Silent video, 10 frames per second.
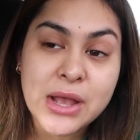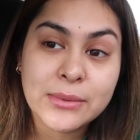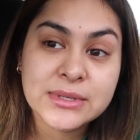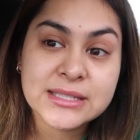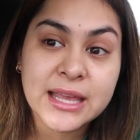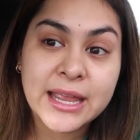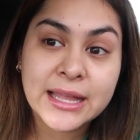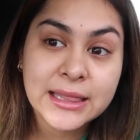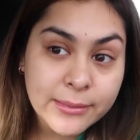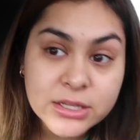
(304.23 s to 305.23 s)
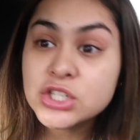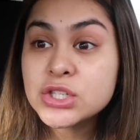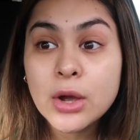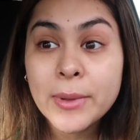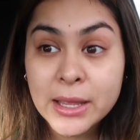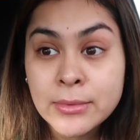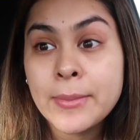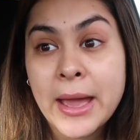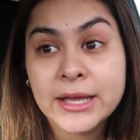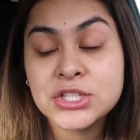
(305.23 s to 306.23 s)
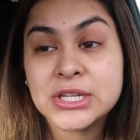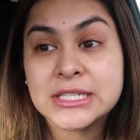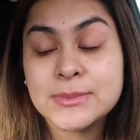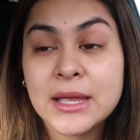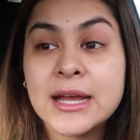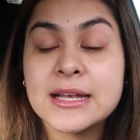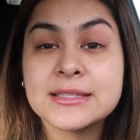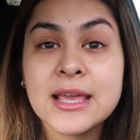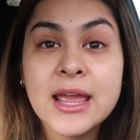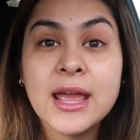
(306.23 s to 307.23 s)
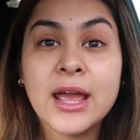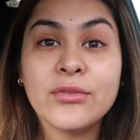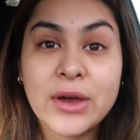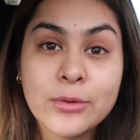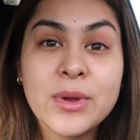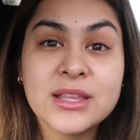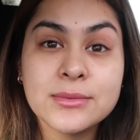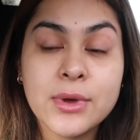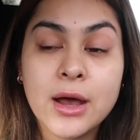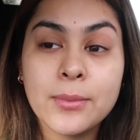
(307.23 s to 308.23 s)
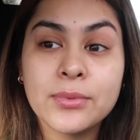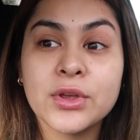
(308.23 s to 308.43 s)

So I was like, let me just go pick up my packages because if I don't pick them up,